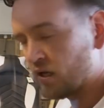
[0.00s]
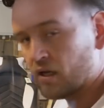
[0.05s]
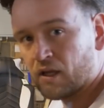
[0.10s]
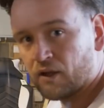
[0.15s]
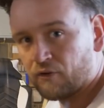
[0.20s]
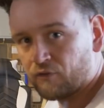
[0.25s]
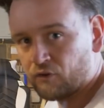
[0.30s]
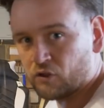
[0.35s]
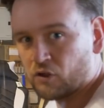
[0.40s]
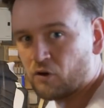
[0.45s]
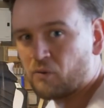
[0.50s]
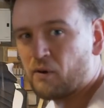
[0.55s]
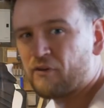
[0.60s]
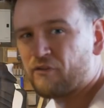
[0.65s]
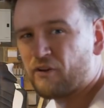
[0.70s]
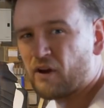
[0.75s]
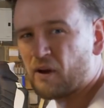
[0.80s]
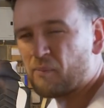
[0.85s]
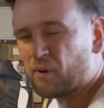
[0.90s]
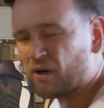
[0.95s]
If you do have
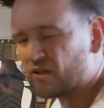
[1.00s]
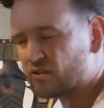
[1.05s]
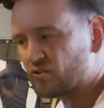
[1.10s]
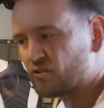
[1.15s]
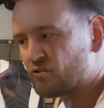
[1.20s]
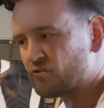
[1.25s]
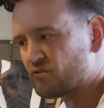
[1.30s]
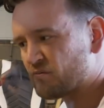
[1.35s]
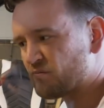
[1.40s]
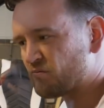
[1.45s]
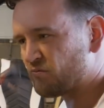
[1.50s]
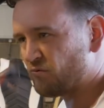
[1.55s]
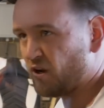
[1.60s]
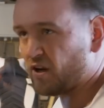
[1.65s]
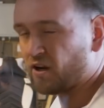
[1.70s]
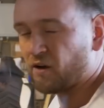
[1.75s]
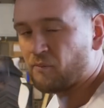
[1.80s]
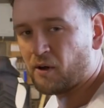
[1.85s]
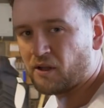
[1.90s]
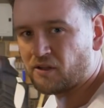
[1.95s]
airbags, it's
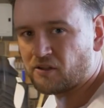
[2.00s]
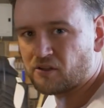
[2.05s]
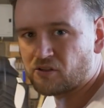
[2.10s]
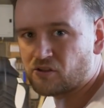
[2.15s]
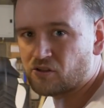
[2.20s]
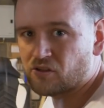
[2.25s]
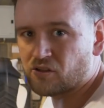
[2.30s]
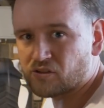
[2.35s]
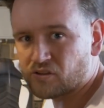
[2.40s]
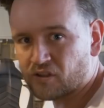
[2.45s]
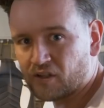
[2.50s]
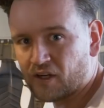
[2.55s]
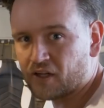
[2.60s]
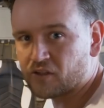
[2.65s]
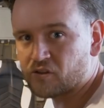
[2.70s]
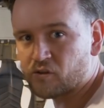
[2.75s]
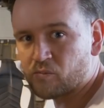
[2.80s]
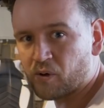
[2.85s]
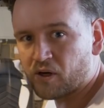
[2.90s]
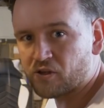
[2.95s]
recommended you
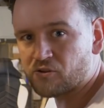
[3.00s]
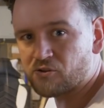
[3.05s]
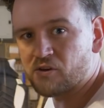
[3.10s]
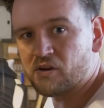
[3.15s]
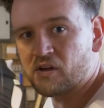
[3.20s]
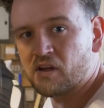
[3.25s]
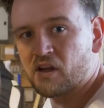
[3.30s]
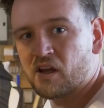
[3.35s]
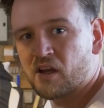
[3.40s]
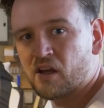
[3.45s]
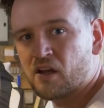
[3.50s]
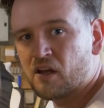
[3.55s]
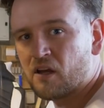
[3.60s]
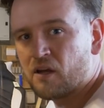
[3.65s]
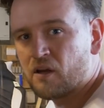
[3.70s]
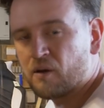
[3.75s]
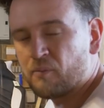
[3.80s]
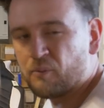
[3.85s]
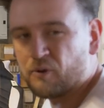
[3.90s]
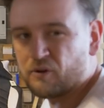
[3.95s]
disconnect your battery,
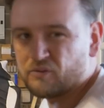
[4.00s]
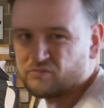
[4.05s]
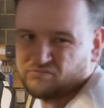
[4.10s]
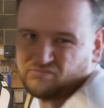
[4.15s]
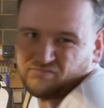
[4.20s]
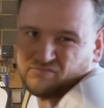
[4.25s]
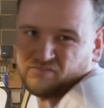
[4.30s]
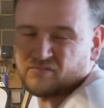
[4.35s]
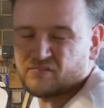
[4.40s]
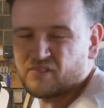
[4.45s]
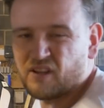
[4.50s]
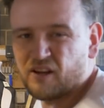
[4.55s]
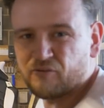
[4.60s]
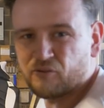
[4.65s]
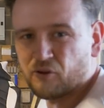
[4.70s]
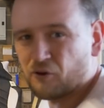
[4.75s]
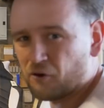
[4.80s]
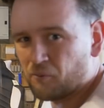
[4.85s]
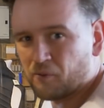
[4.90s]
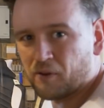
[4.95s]
but I've
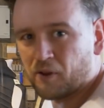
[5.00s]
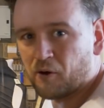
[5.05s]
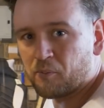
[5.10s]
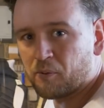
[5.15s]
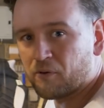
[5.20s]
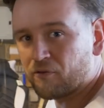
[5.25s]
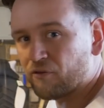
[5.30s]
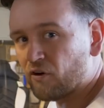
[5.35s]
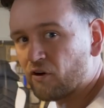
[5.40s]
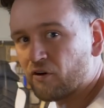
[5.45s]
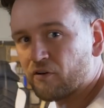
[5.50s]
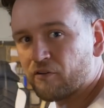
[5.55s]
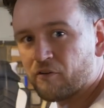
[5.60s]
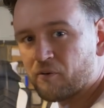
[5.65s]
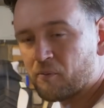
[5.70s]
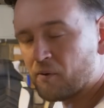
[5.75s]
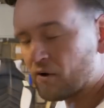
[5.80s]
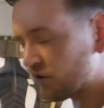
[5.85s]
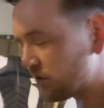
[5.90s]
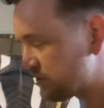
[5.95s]
done it without before, if
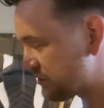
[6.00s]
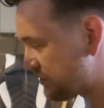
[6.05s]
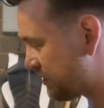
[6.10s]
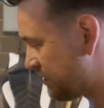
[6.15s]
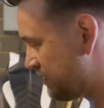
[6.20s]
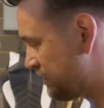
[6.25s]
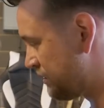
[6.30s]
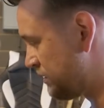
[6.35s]
I'm honest.